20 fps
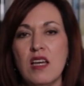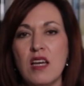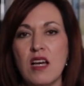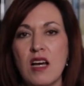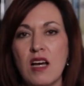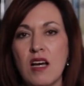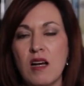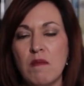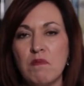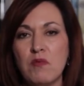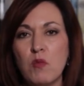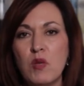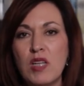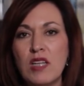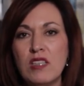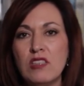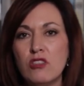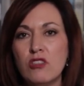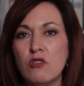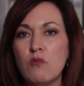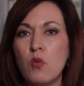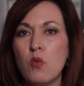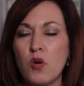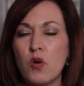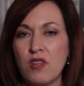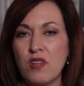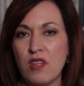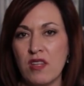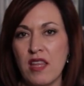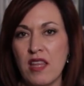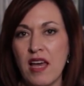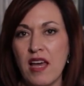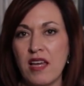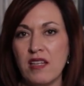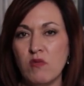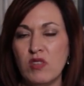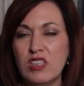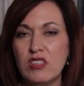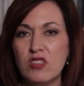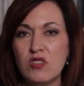Um, we need to do more than that. We
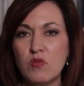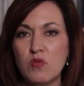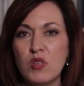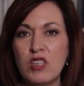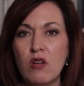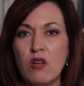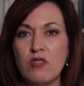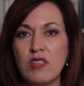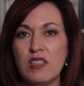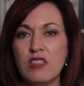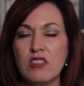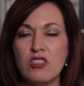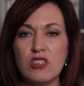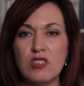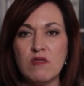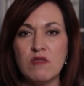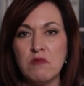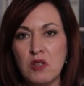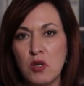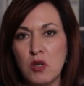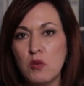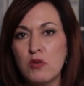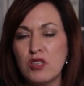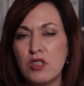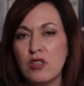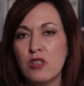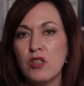just we don't need to just vote